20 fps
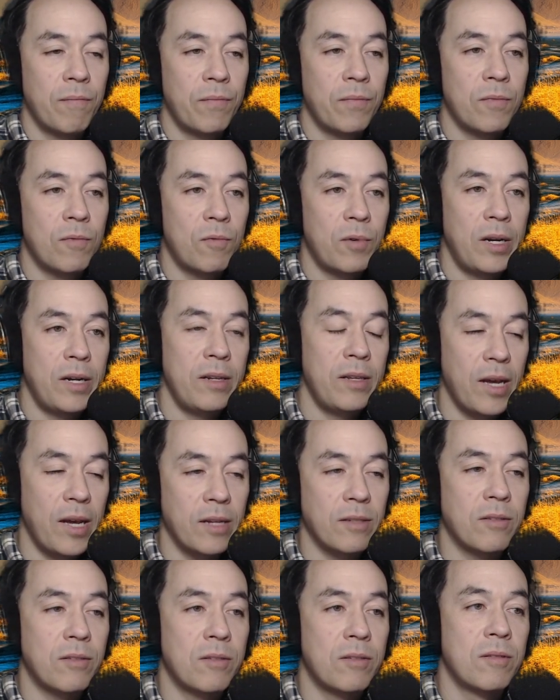Right?
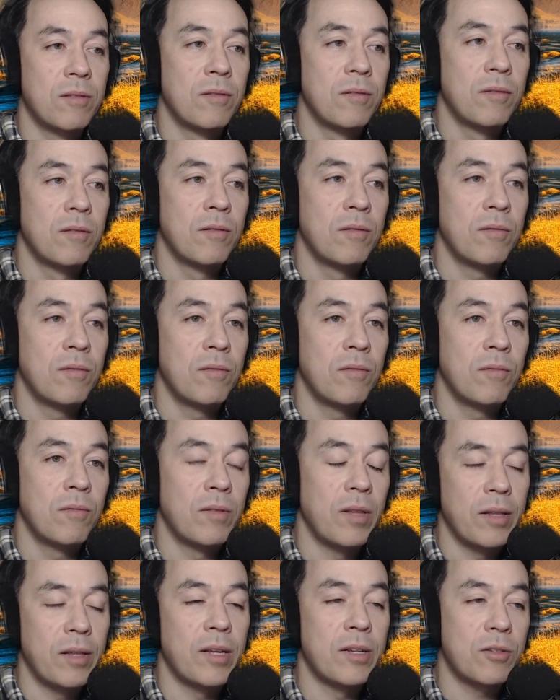Yes,
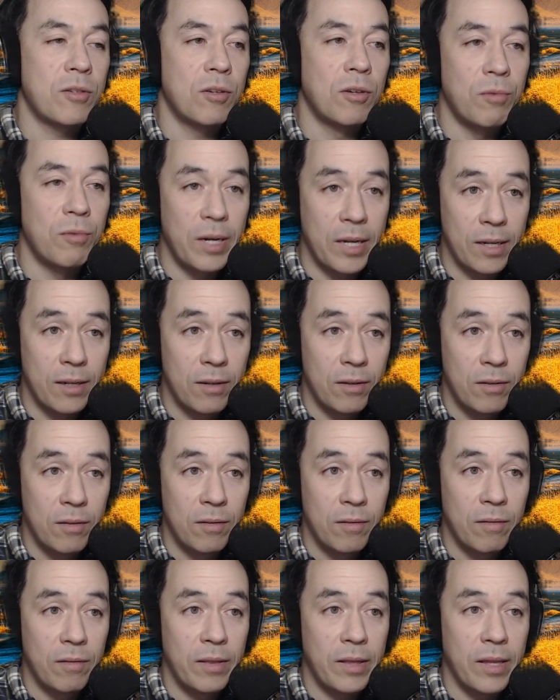that's correct.
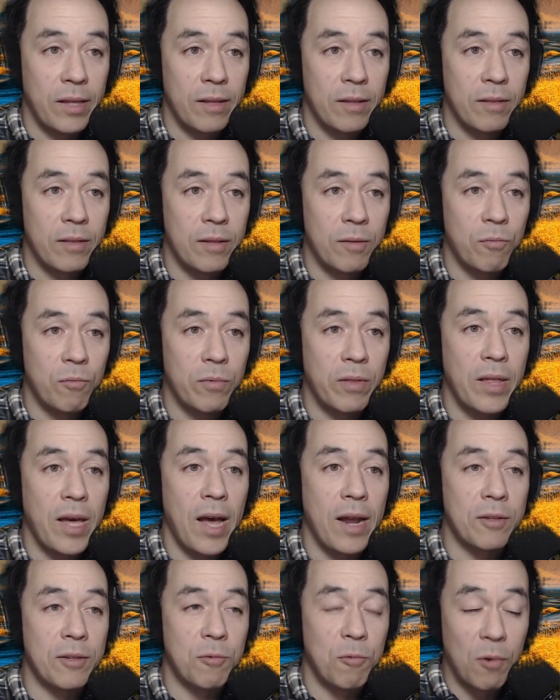
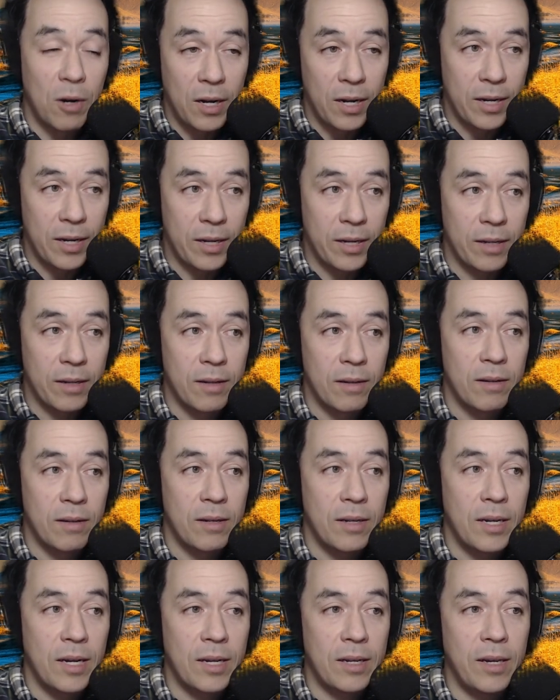That is why
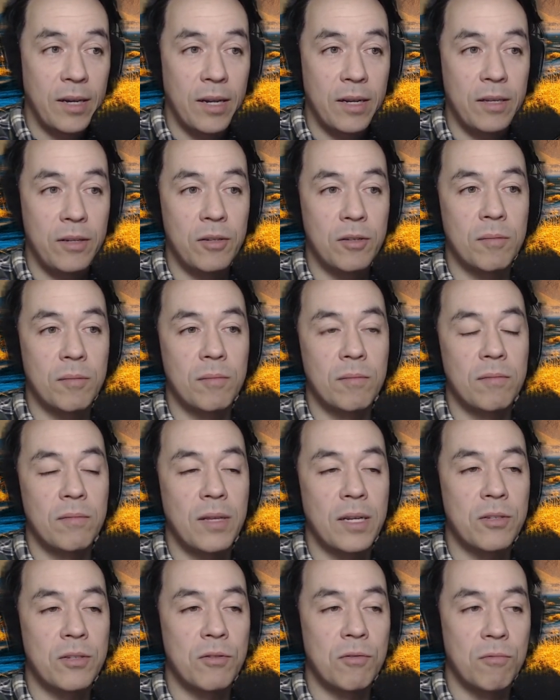I can't eat
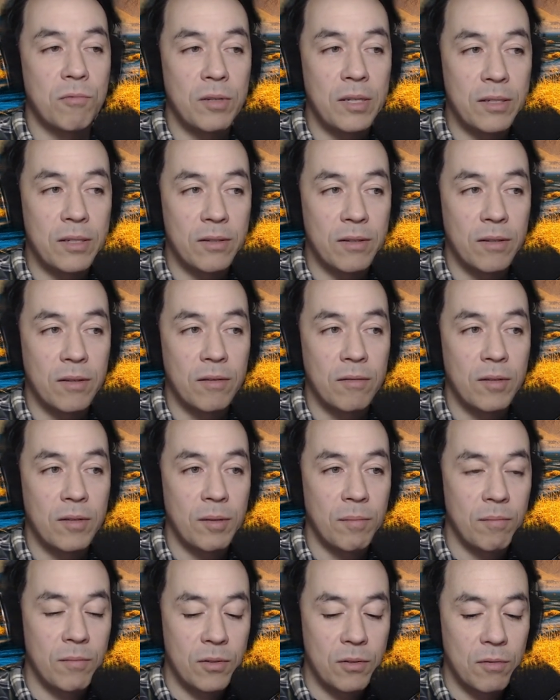that's the reason.
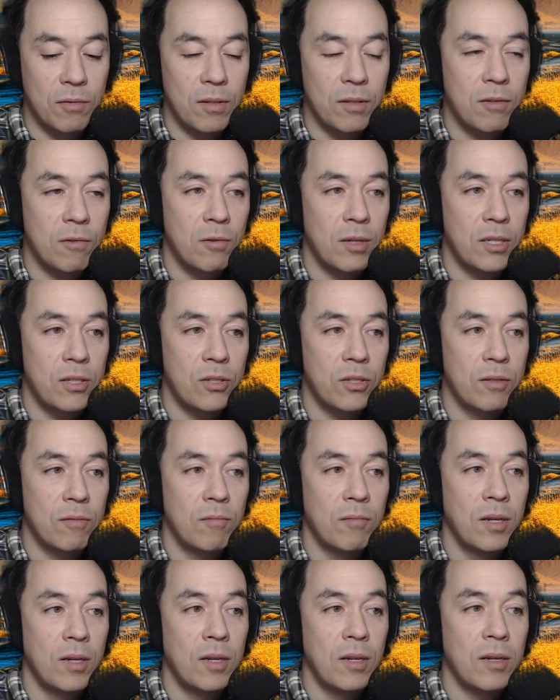Yep. So this
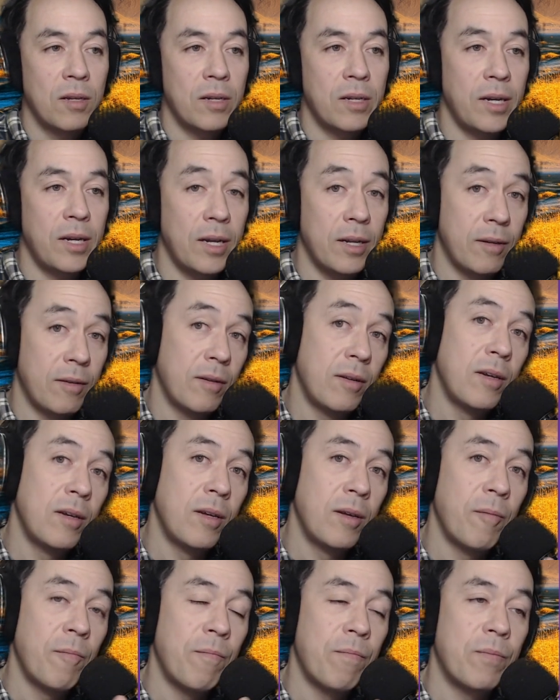question, cut.
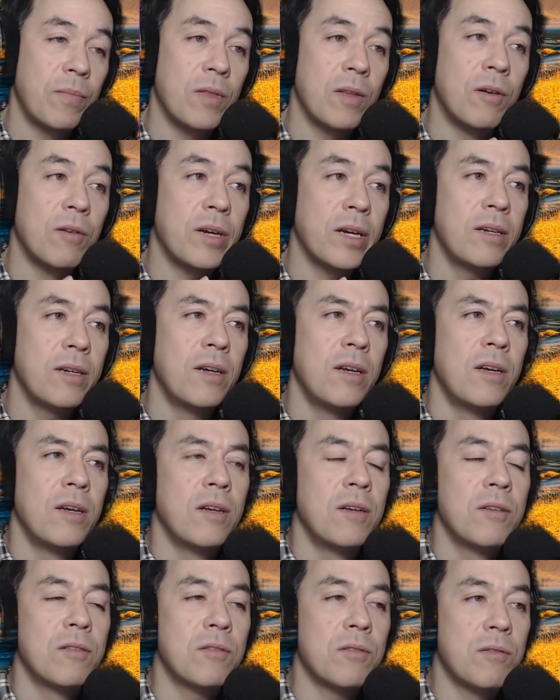Okay.
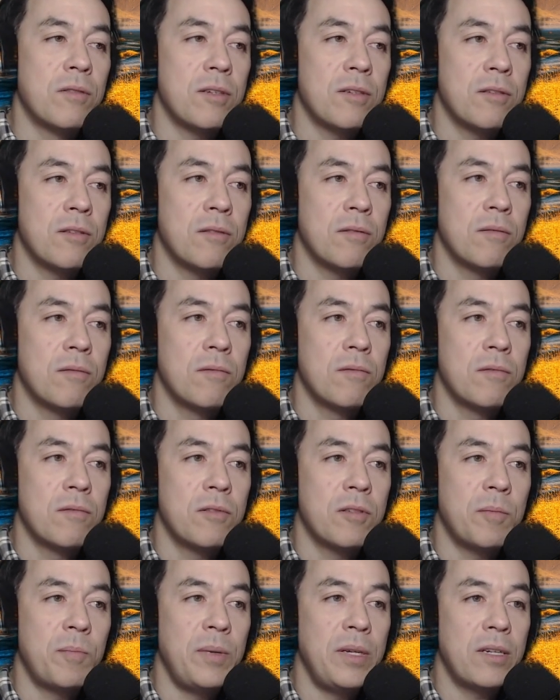So this
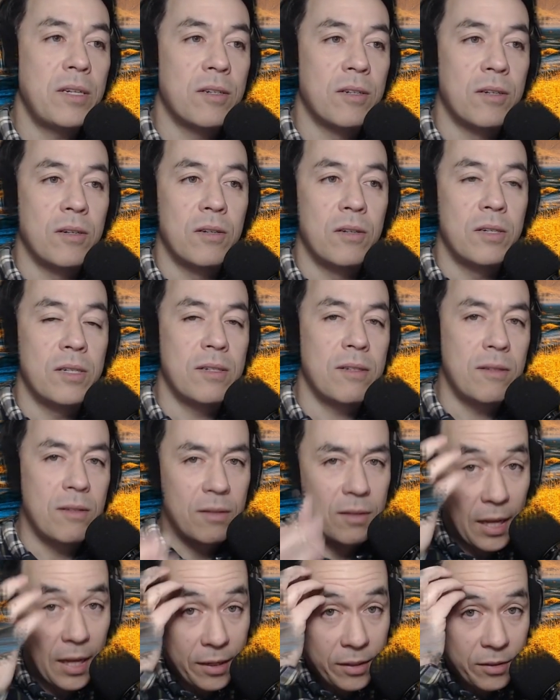speaker is
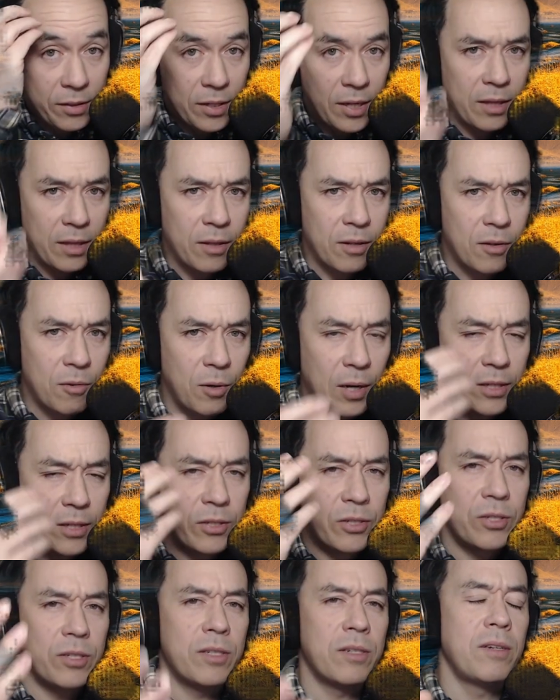sensing the
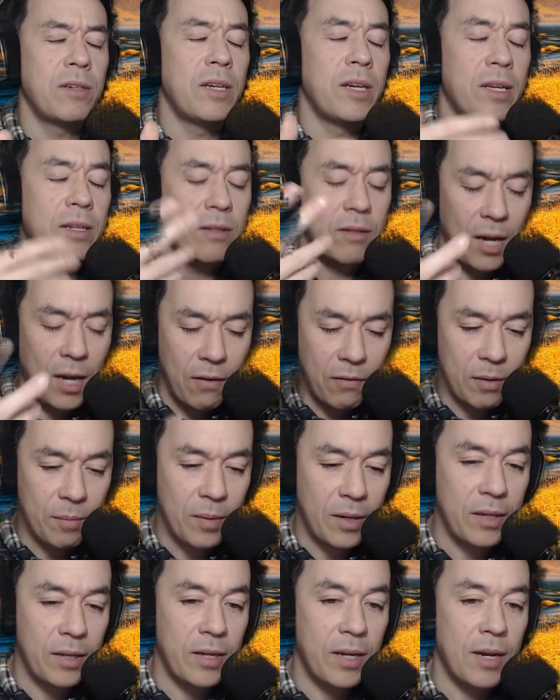question. Yes,
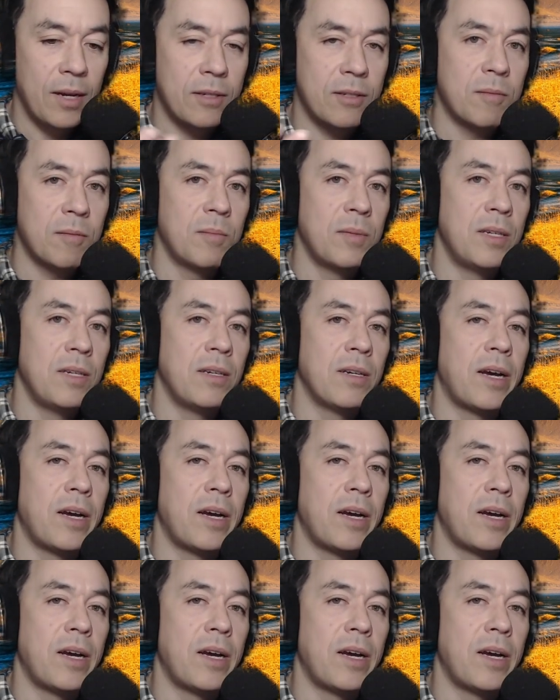everybody asks me.